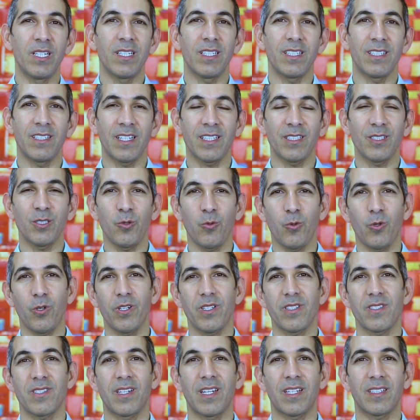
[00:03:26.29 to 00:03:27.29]
In other
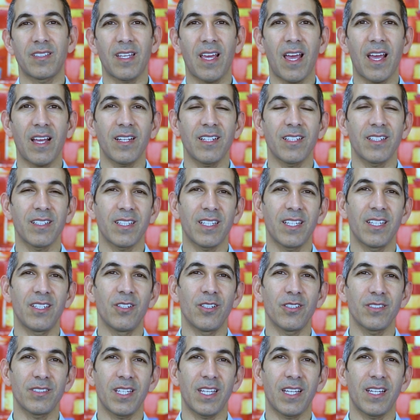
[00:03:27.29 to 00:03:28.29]
words, an attacker
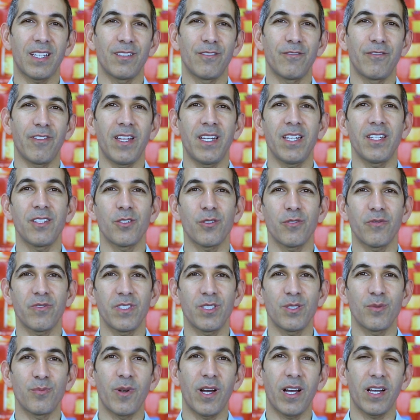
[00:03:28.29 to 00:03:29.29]
cannot take advantage of
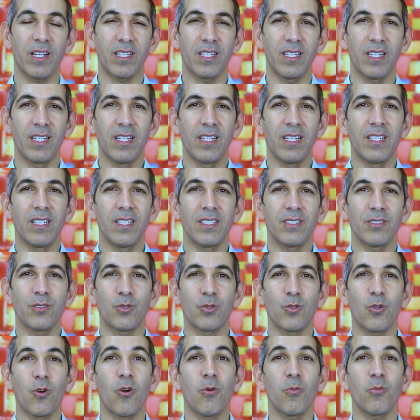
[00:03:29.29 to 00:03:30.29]
this bug to
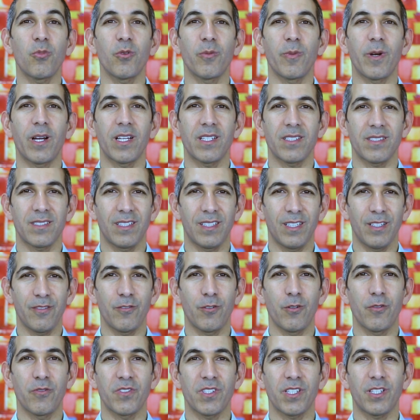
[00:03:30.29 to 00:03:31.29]
compromise the
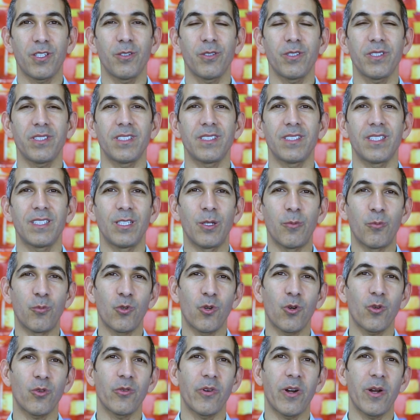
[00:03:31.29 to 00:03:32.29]
level of security that the
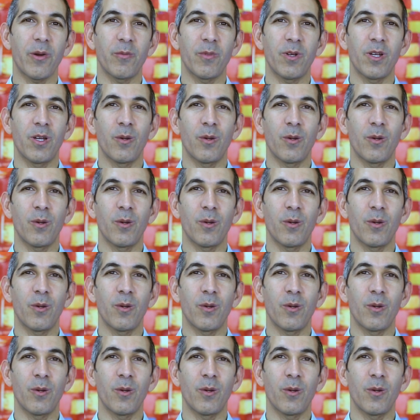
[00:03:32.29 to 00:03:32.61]
program